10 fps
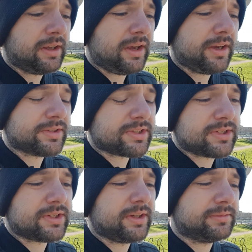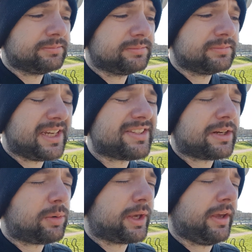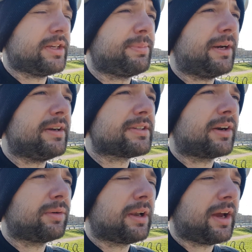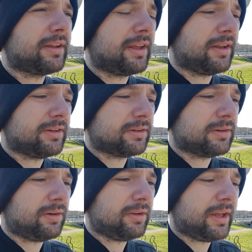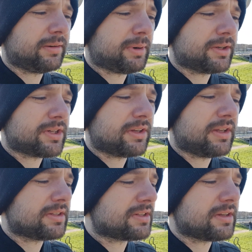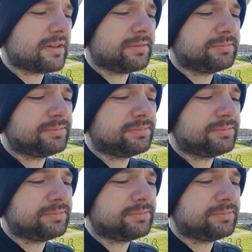is, it's an okay experience. I don't like the editor all that much. It's not